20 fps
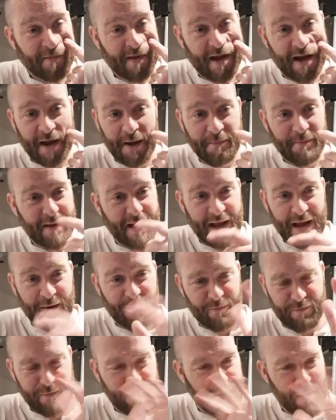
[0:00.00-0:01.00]

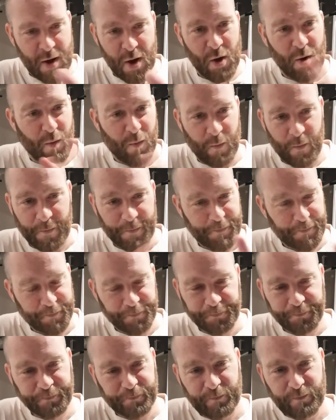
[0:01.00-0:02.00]
And no,
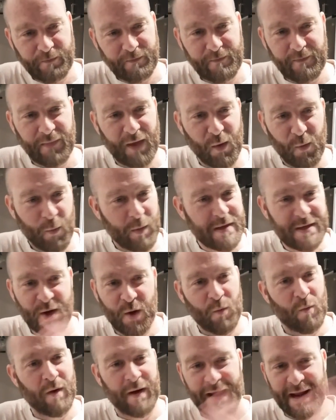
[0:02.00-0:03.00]
we
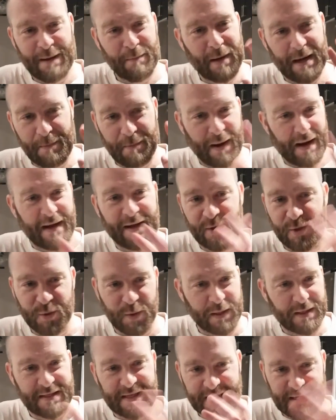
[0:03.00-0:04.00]
don't want anybody buying you
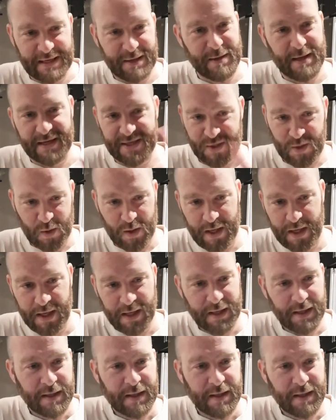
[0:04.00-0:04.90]
drinks to tell you that story.